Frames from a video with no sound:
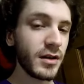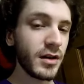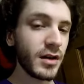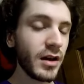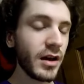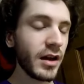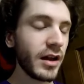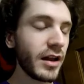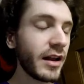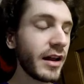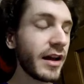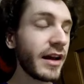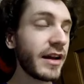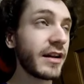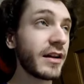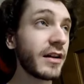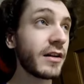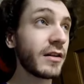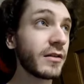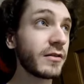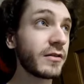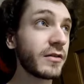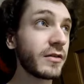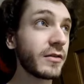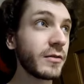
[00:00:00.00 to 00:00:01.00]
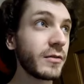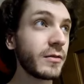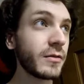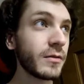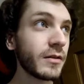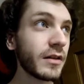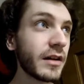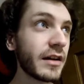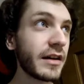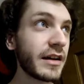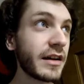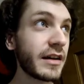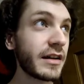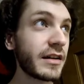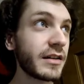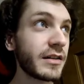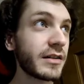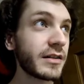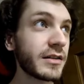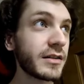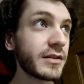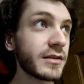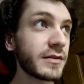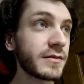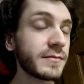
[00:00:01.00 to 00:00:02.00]
And I know too, like,
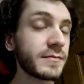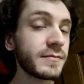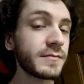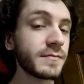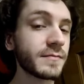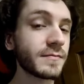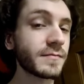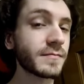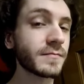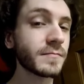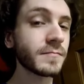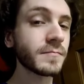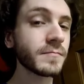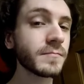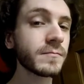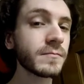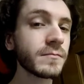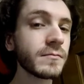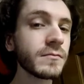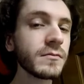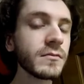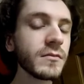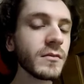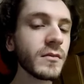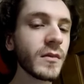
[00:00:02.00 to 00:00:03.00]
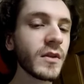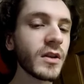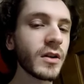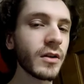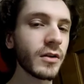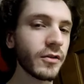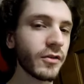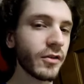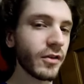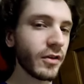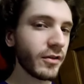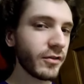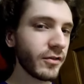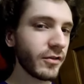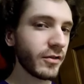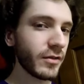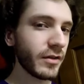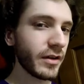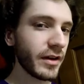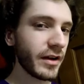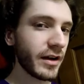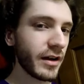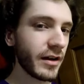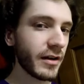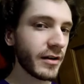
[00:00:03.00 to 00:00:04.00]
there's also
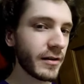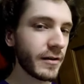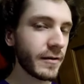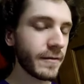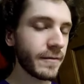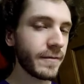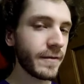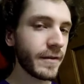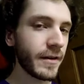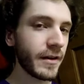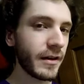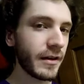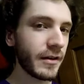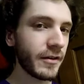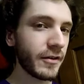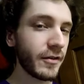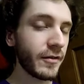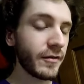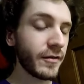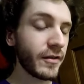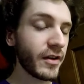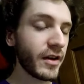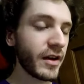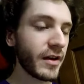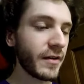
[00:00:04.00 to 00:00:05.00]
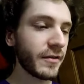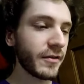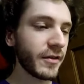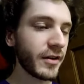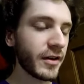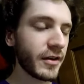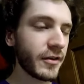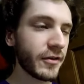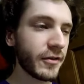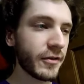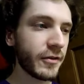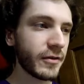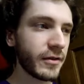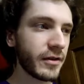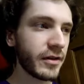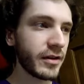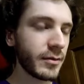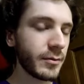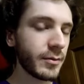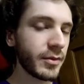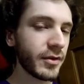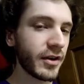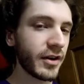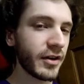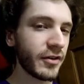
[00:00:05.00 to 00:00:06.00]
like artifacts if you have like certain
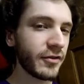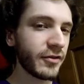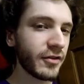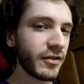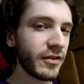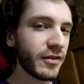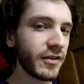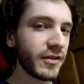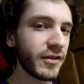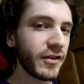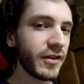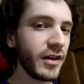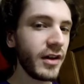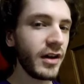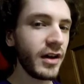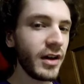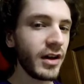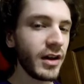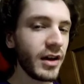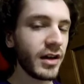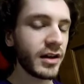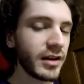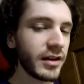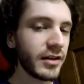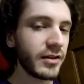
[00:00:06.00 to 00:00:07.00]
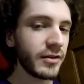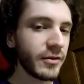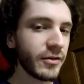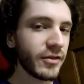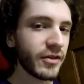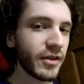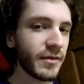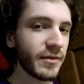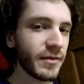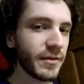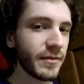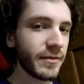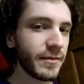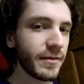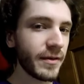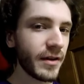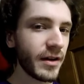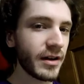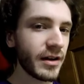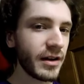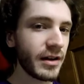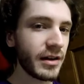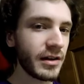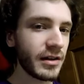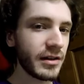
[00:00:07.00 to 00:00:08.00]
compressions that do something
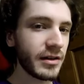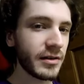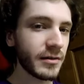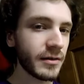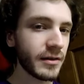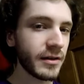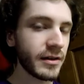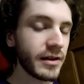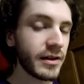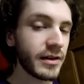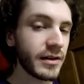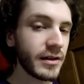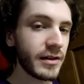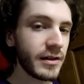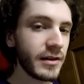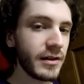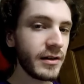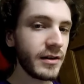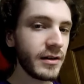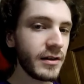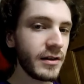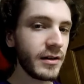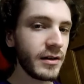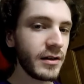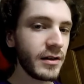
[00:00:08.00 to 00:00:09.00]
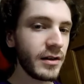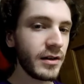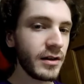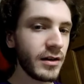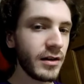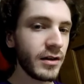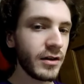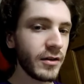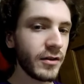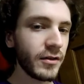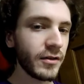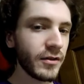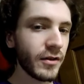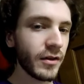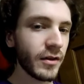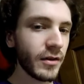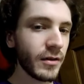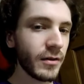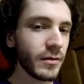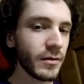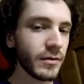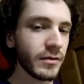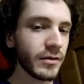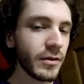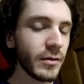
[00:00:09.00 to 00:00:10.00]
funny, right?
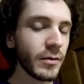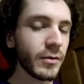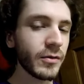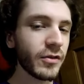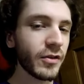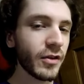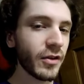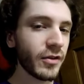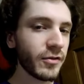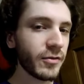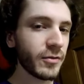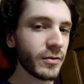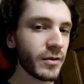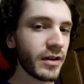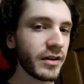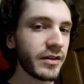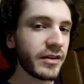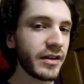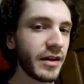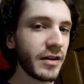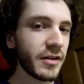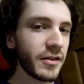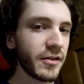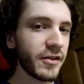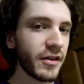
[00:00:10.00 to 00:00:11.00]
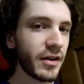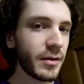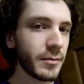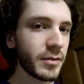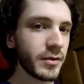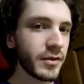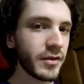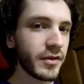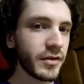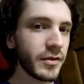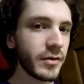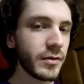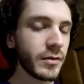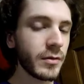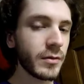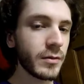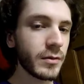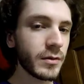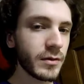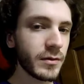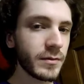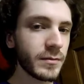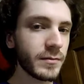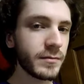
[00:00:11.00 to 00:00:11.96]
So those also get downsampled too.